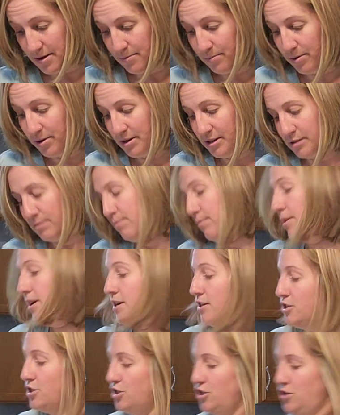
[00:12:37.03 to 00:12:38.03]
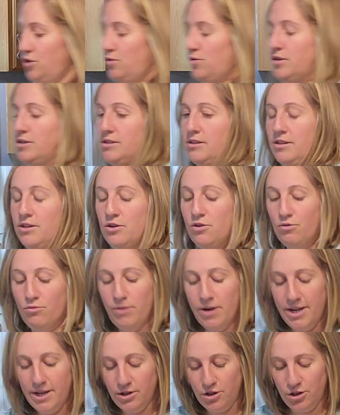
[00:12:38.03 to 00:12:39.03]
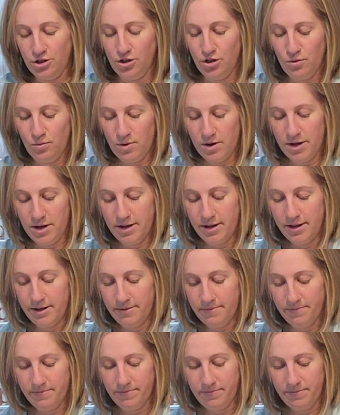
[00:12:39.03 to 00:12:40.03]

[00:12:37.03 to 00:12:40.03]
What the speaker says: Put as much or as little ranch as you want.